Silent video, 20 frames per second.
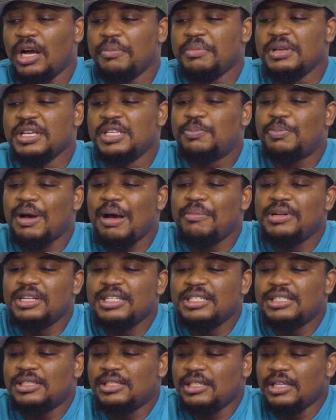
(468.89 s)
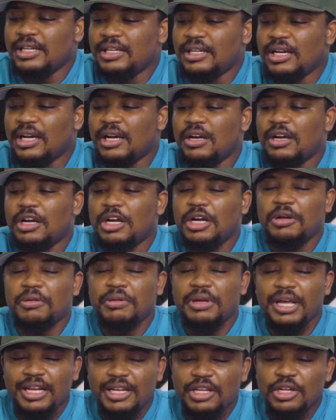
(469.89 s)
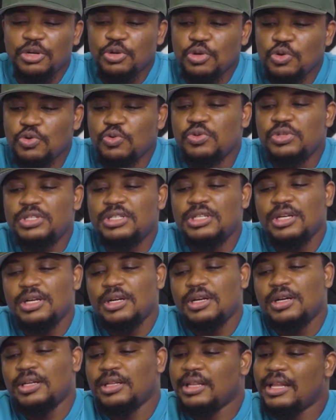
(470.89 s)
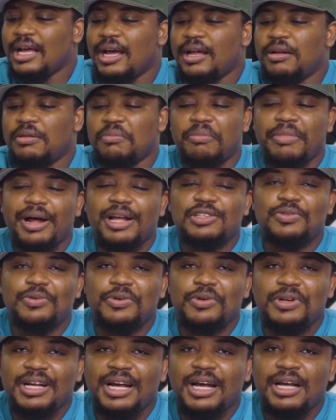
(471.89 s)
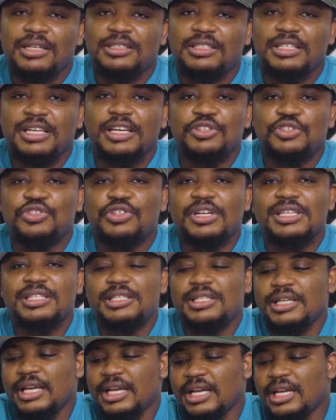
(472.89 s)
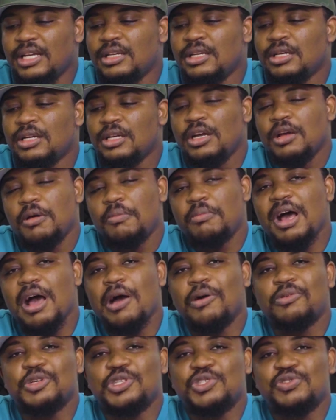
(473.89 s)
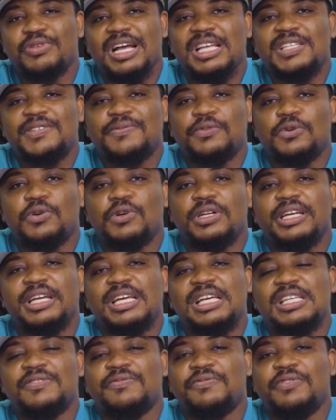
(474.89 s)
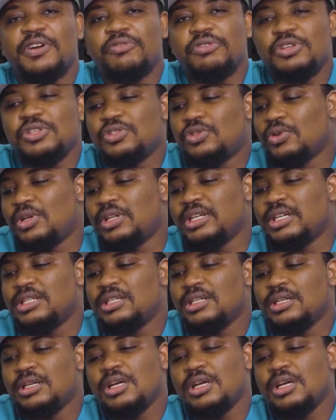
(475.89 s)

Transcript: He's published in the news that Barcelona's interest in Marcus Rashford is very solid.